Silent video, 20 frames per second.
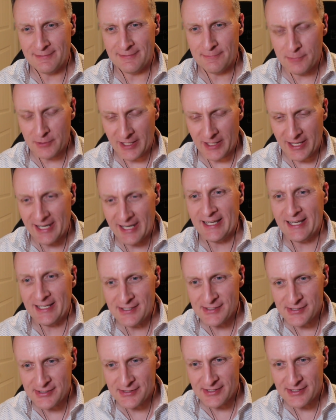
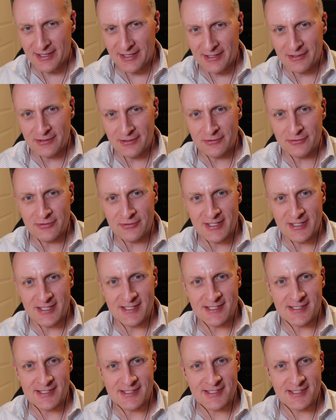beginnings of
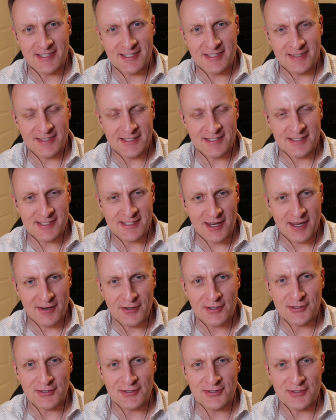these
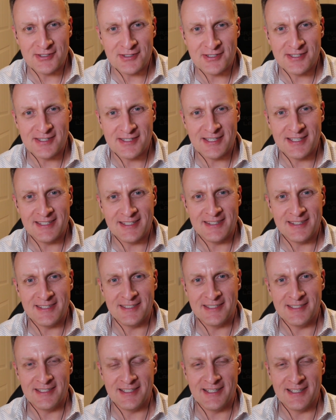characters that
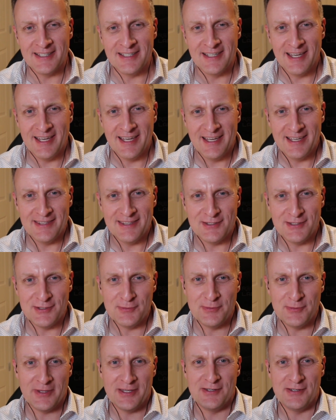the two
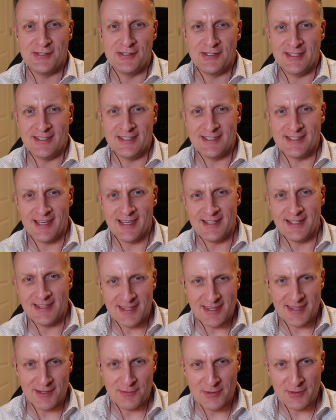players had decided that
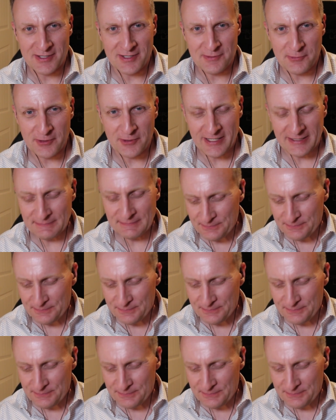they wanted to play.